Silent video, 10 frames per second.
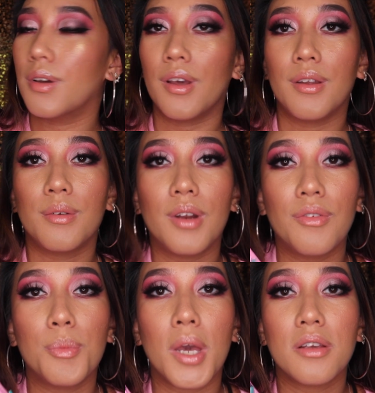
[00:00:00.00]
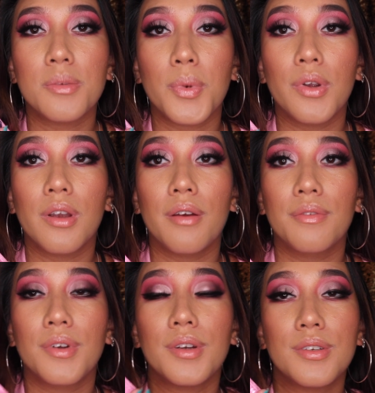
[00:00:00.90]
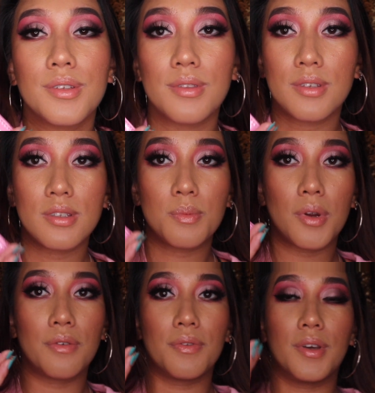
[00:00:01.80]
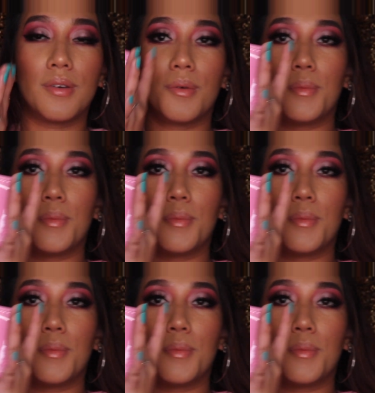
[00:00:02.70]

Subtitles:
I don't have a passport cover, so this is perfect. Oh